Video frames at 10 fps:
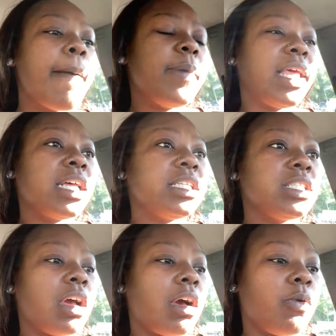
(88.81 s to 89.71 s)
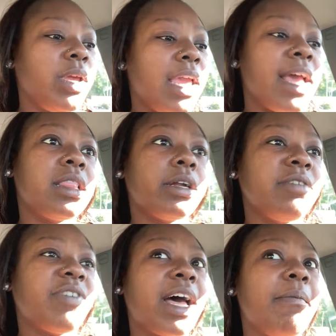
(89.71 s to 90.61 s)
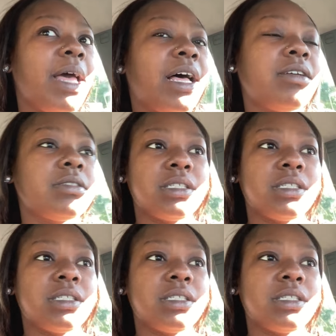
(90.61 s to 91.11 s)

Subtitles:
because y'all, we at 35 miles